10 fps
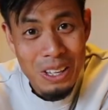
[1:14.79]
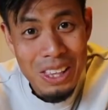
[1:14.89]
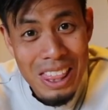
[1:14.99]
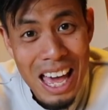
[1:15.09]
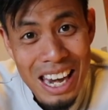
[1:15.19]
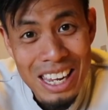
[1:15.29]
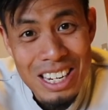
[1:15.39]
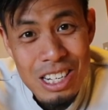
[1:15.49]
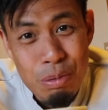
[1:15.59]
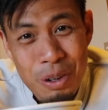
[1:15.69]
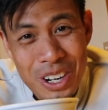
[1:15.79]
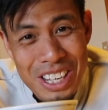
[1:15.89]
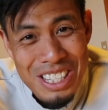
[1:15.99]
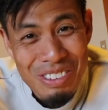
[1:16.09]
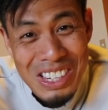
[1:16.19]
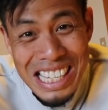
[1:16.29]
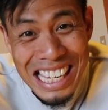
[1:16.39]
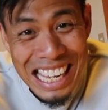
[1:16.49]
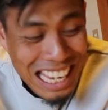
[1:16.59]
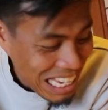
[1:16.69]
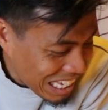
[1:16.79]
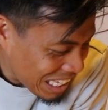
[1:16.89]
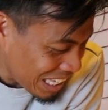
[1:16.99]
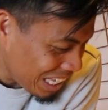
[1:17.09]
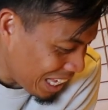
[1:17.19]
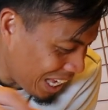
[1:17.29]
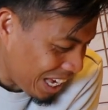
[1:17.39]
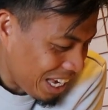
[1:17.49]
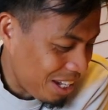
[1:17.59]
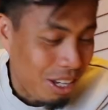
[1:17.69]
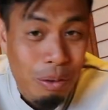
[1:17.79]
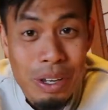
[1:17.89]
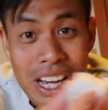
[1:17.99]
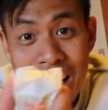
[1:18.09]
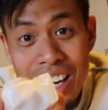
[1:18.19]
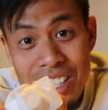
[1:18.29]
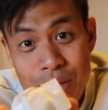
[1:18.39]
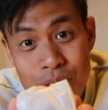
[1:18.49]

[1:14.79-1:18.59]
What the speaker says: at that, he just poured us some tea and we got some